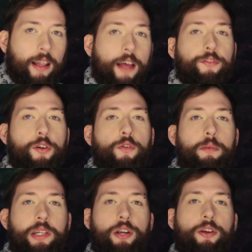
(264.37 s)
Leftover
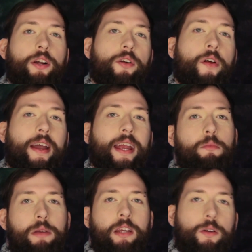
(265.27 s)
material
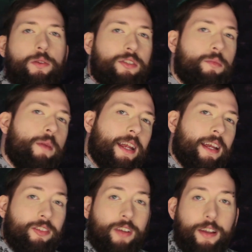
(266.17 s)
can be used to make
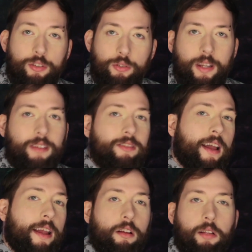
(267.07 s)
accessories
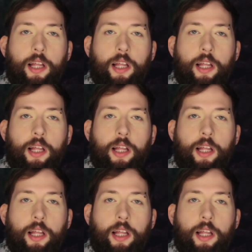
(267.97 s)
like